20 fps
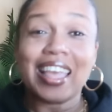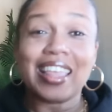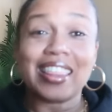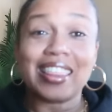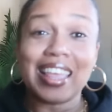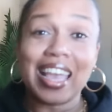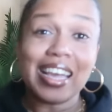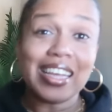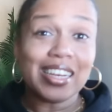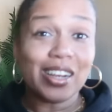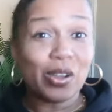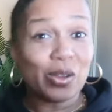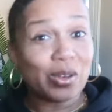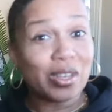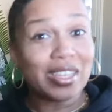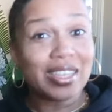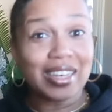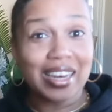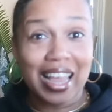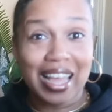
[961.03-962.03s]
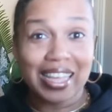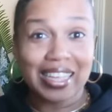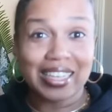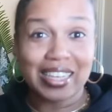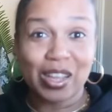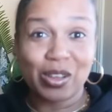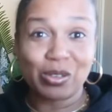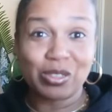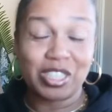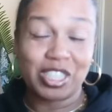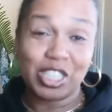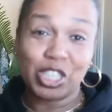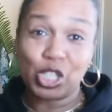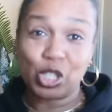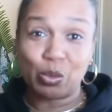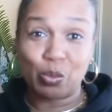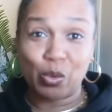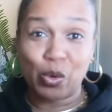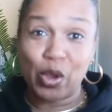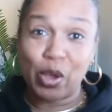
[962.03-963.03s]
That don't look like no
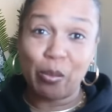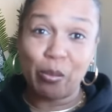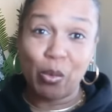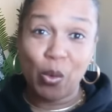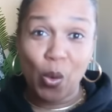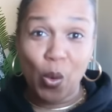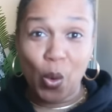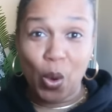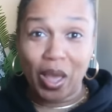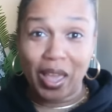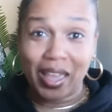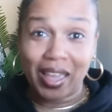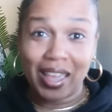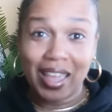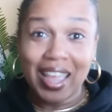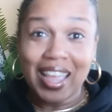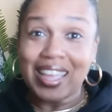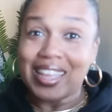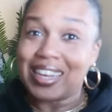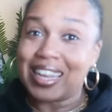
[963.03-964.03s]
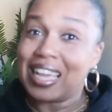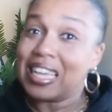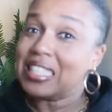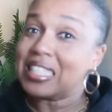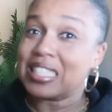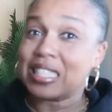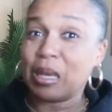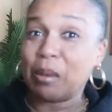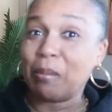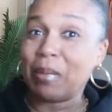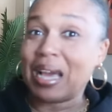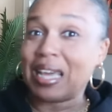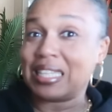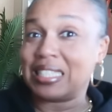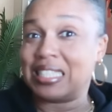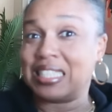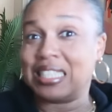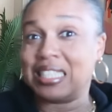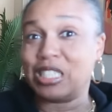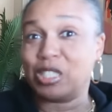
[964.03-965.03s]
gingerbread boy. That's
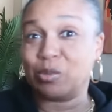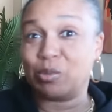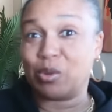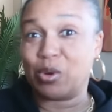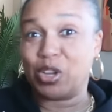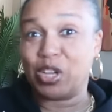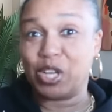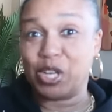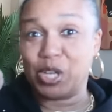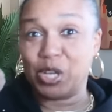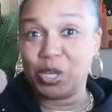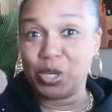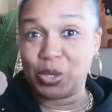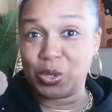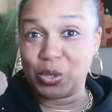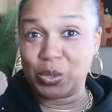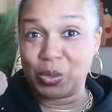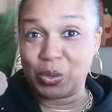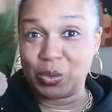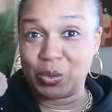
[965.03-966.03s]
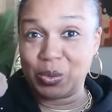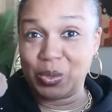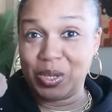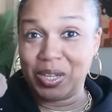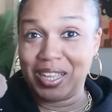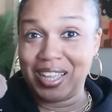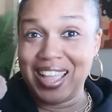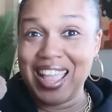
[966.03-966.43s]
somebody gingerbread uncle.